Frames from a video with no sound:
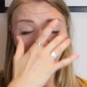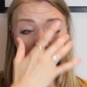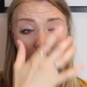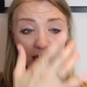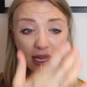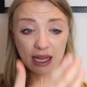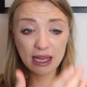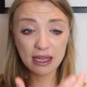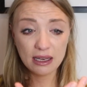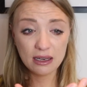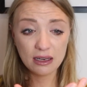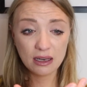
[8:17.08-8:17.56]

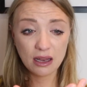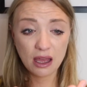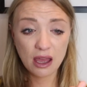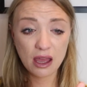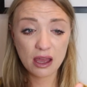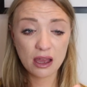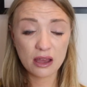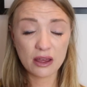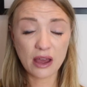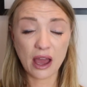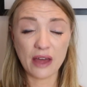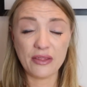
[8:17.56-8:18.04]

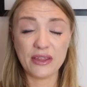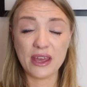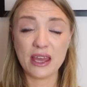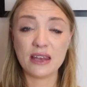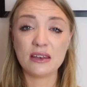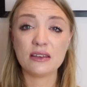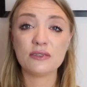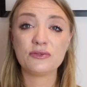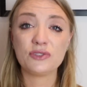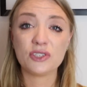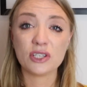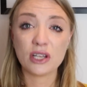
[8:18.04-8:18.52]
At the
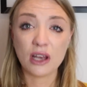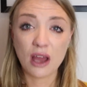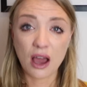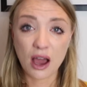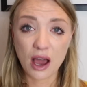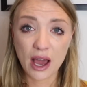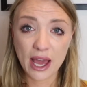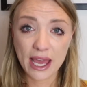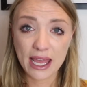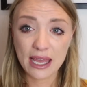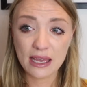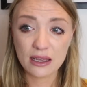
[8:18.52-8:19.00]
end of
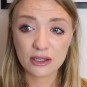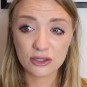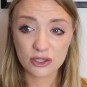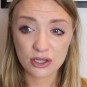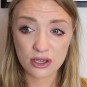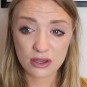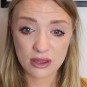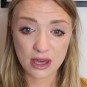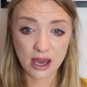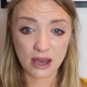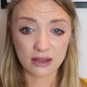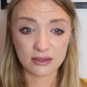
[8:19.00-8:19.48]
July
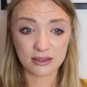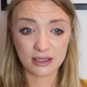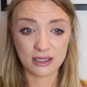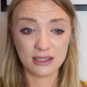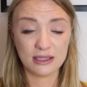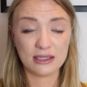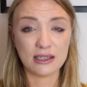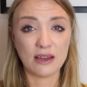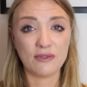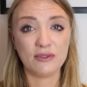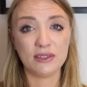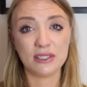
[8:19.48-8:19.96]

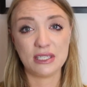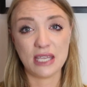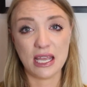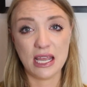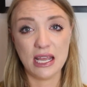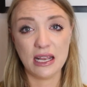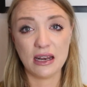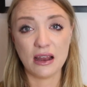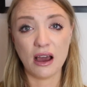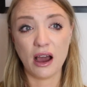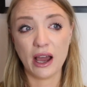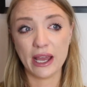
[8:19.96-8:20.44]

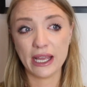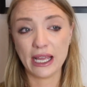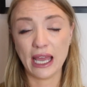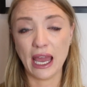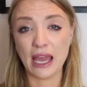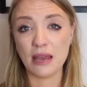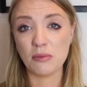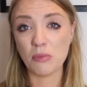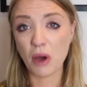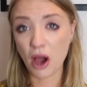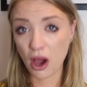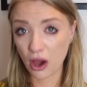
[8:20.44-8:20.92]
2017, I
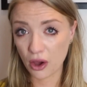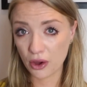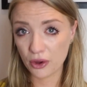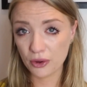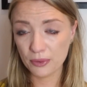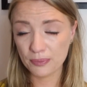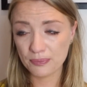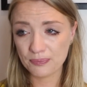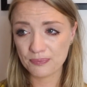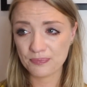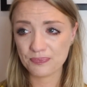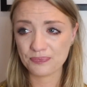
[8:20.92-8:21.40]
came
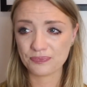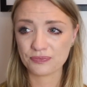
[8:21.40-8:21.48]
home.